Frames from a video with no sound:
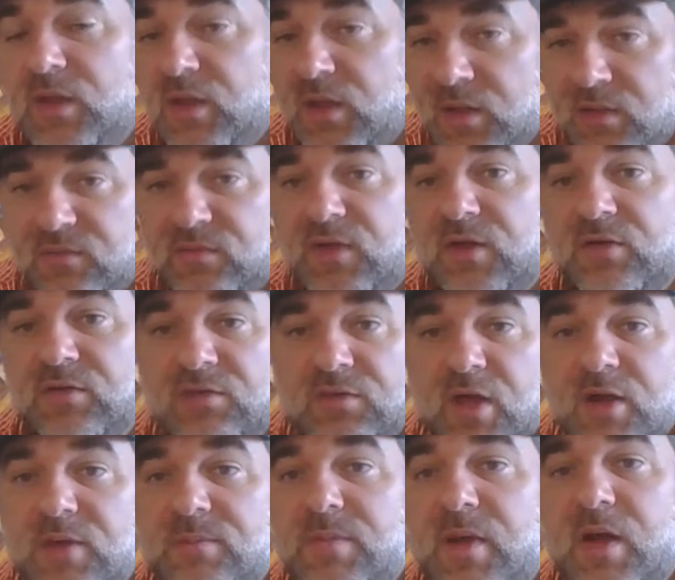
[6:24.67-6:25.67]
If there's
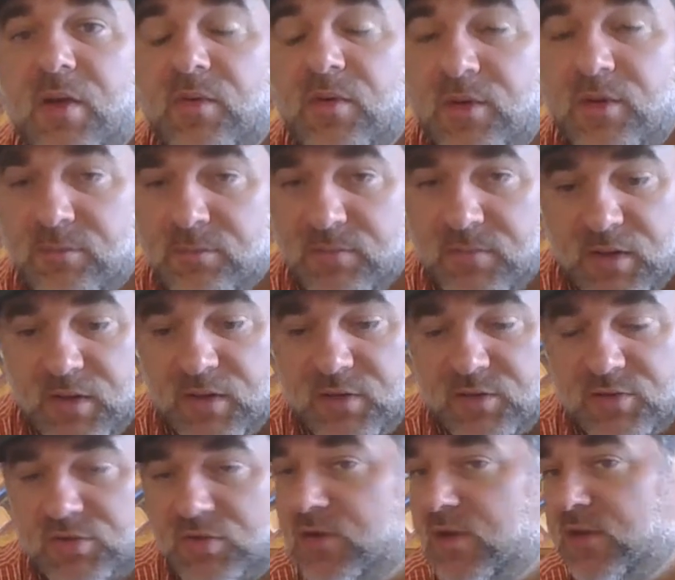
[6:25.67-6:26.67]
not a power in
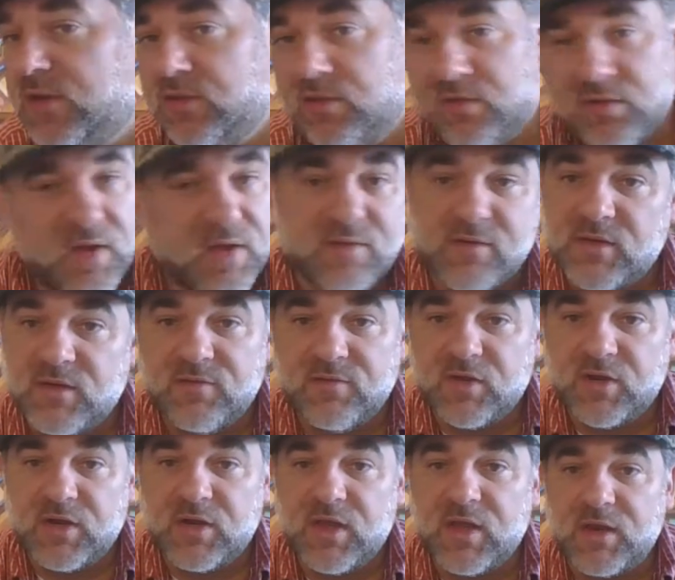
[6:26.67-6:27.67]
shodan, they're never
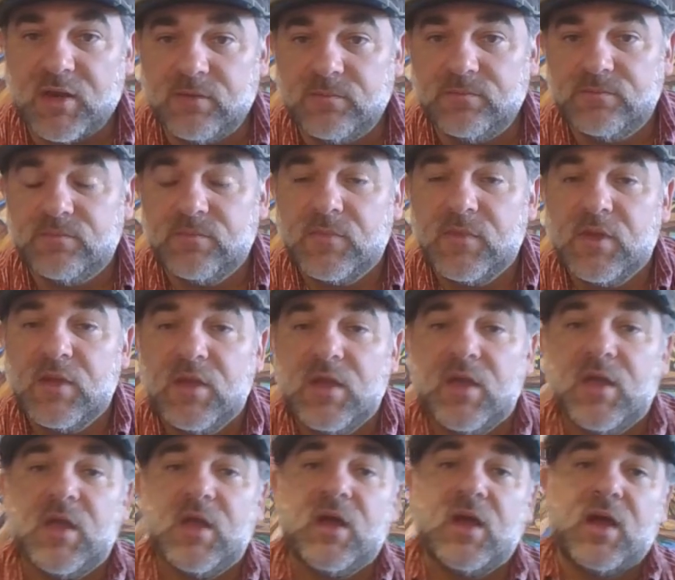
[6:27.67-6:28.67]
going to get
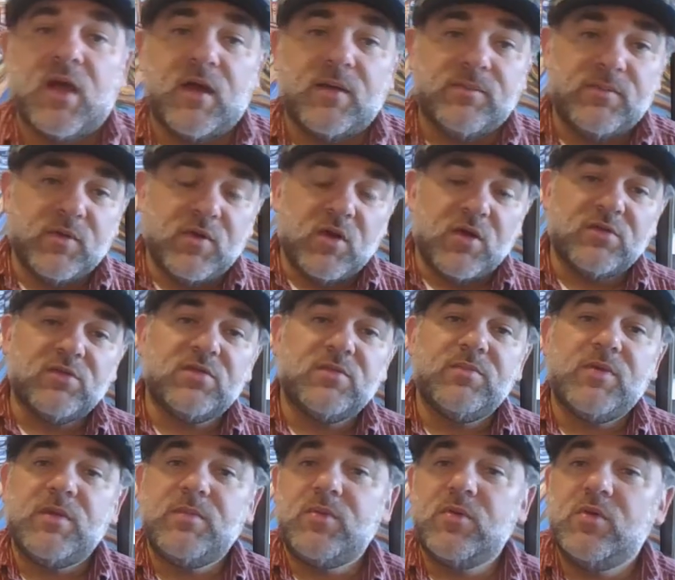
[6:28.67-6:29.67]
it. There are some
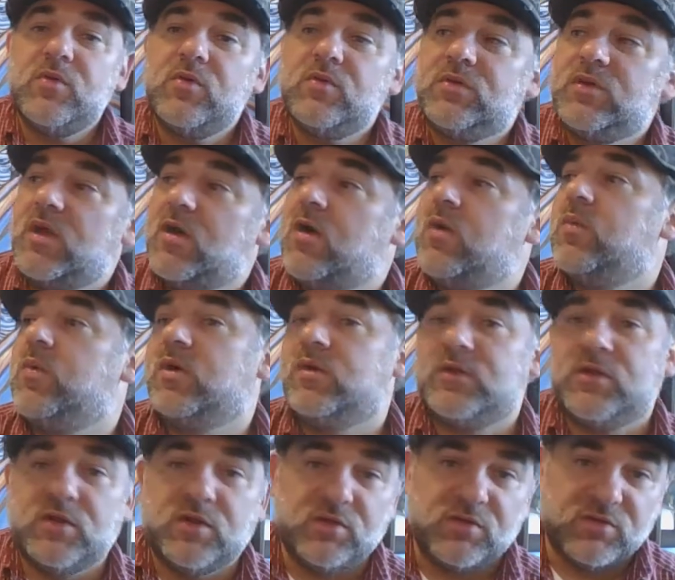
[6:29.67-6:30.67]
people who say, oh, well,
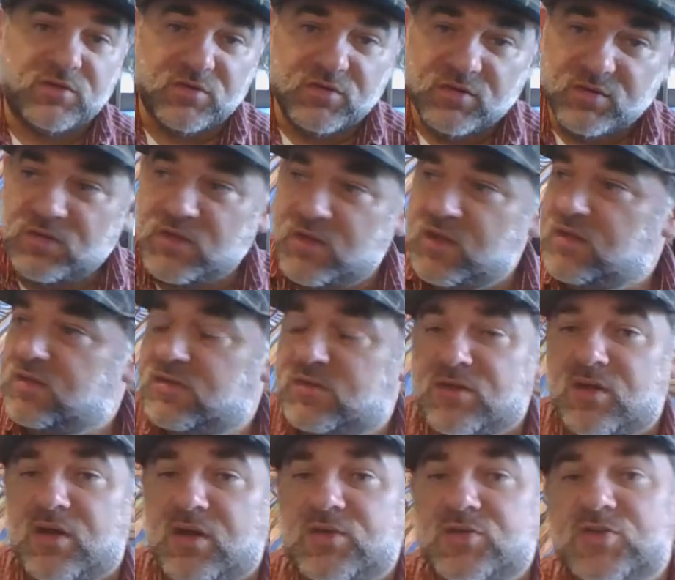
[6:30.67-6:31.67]
certain things
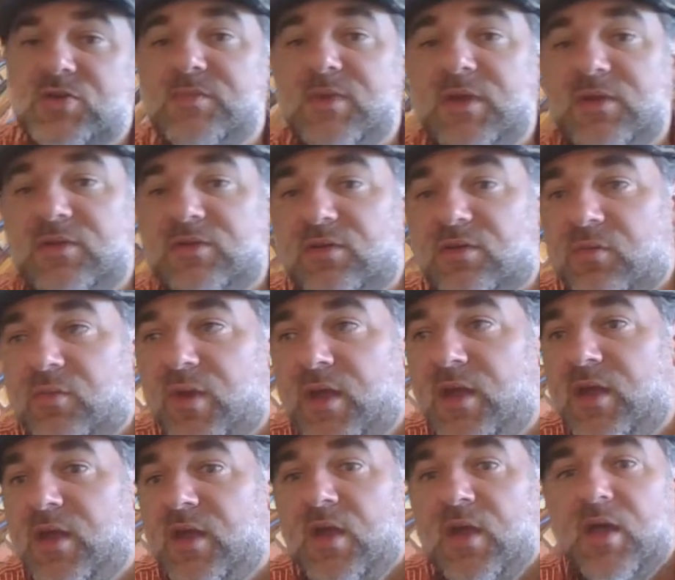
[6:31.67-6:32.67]
should be a certain way.
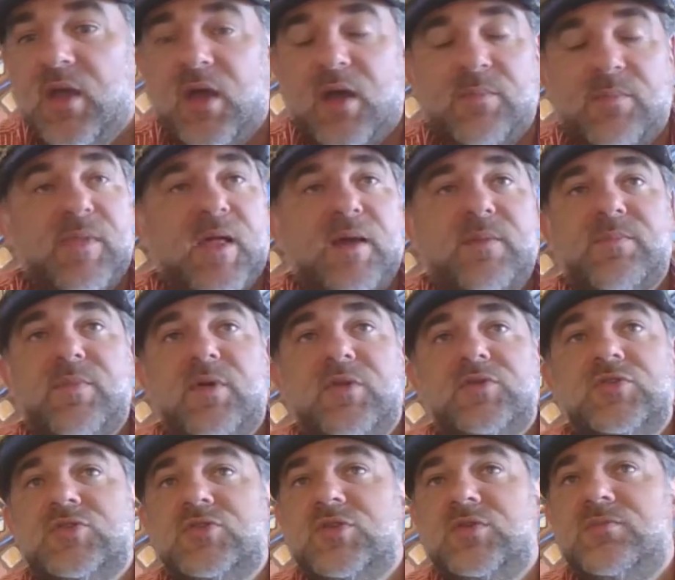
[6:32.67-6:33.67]
A black belt
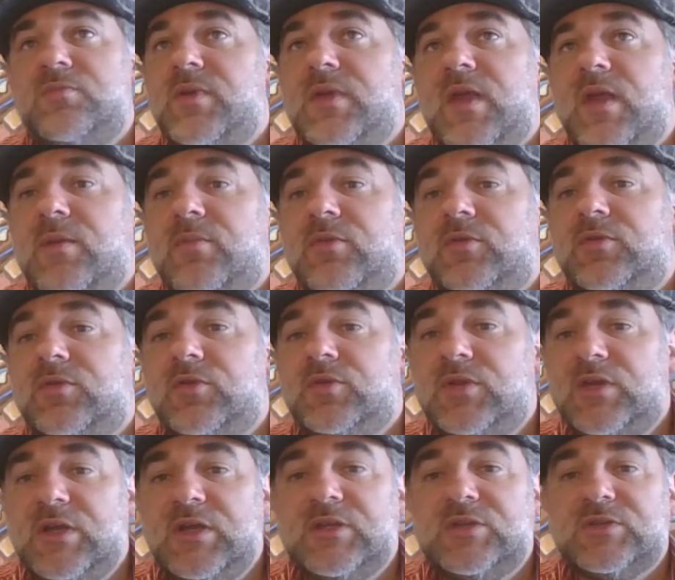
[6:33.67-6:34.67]
should be able to
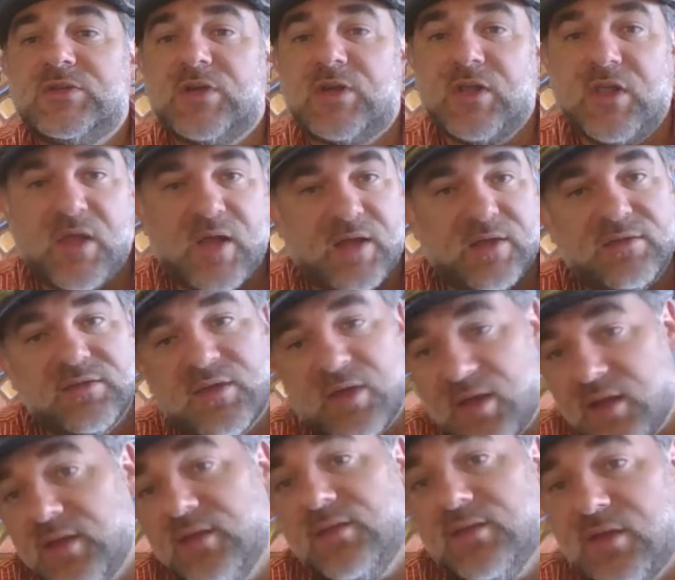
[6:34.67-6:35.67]
teach a class.
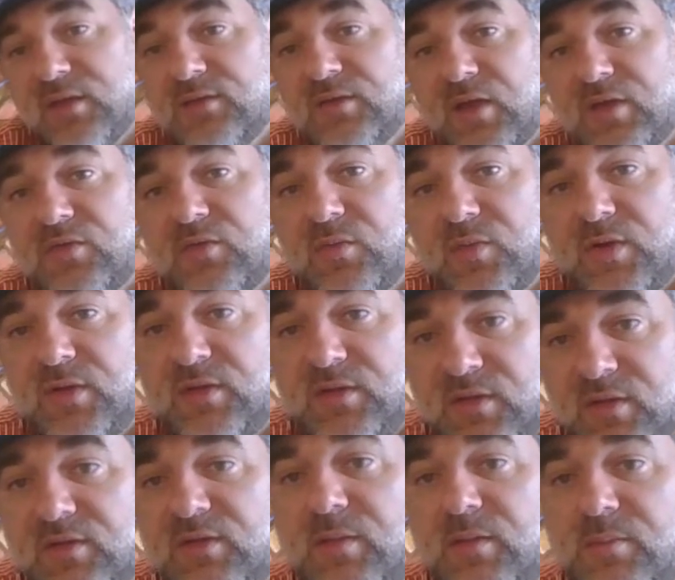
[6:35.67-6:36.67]
That's actually one of the
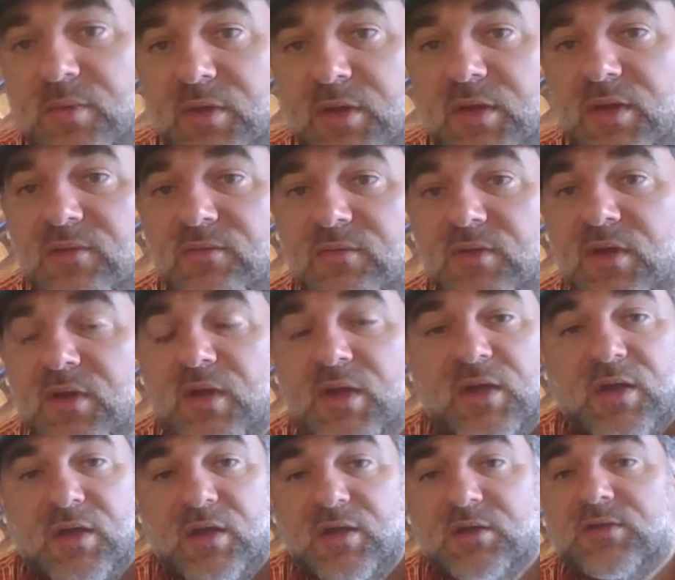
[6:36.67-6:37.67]
things I believe,
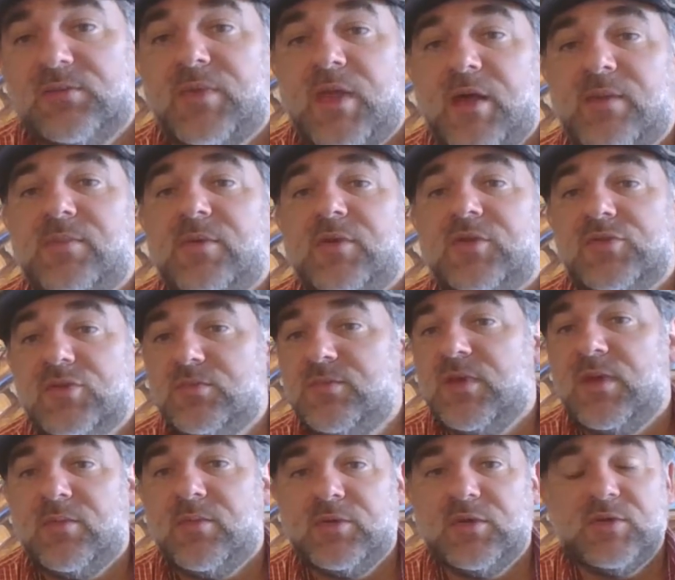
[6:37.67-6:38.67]
is a black belt should be
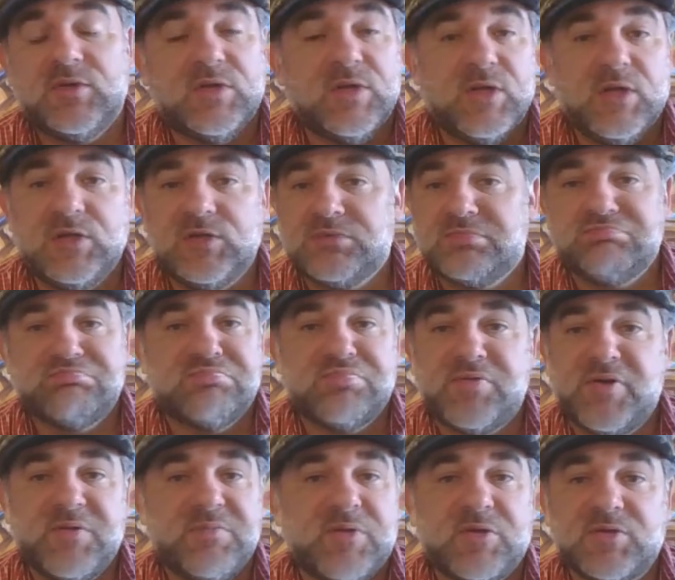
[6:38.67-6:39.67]
able to teach
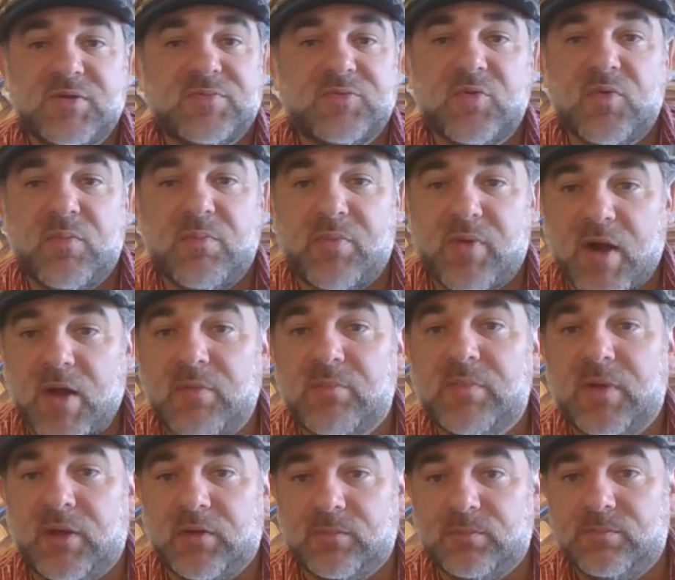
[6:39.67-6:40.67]
pretty much up to a brown
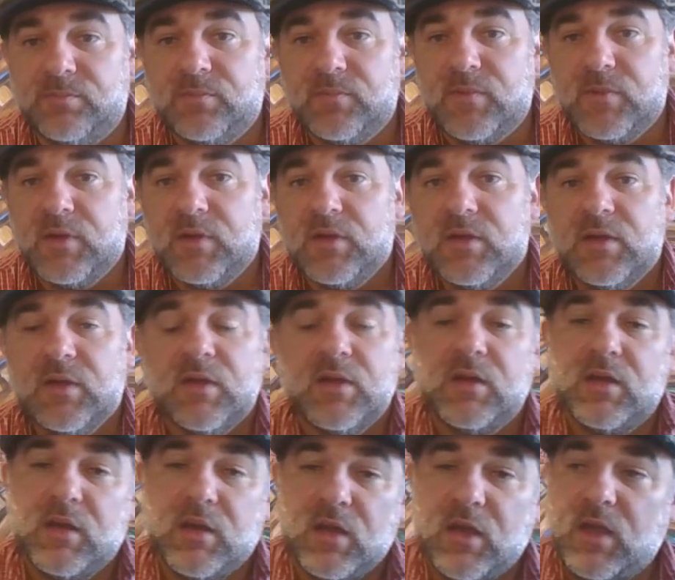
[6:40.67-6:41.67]
belt
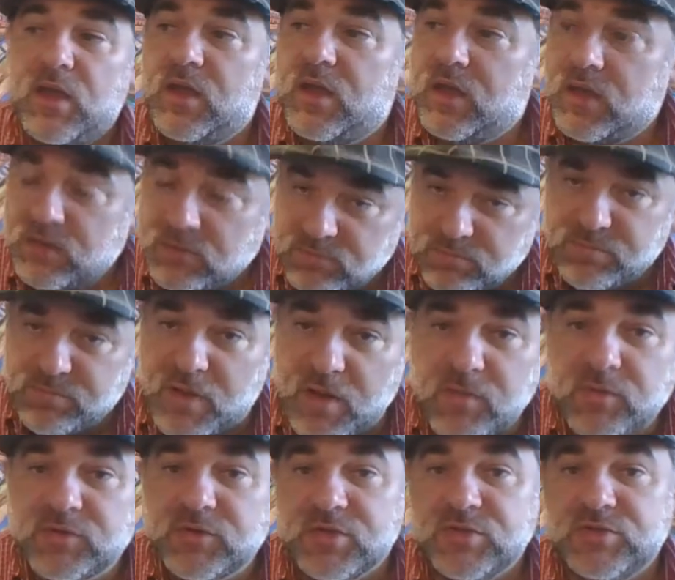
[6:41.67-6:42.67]
and be
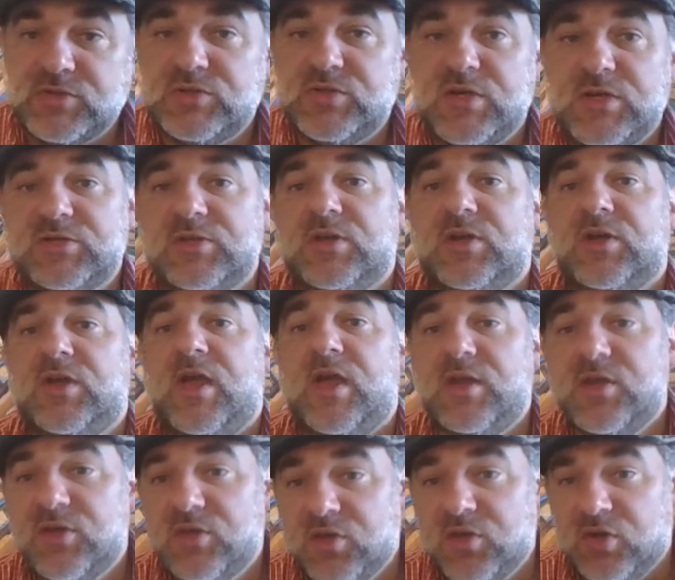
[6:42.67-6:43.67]
able to teach a
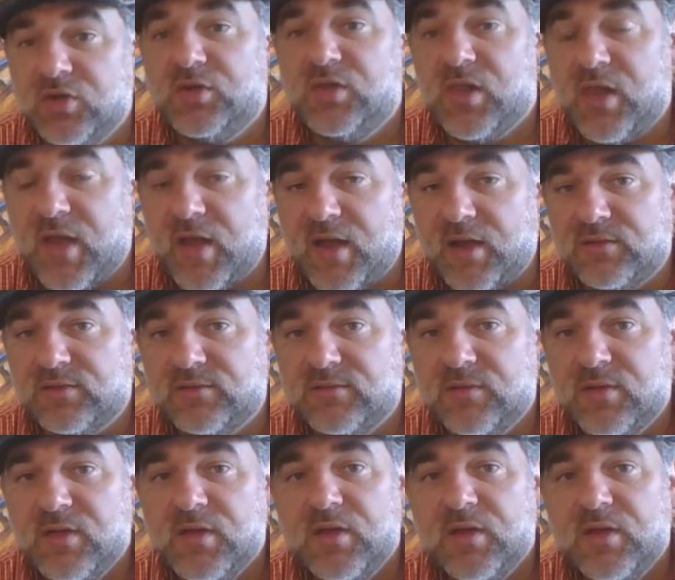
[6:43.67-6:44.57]
good class.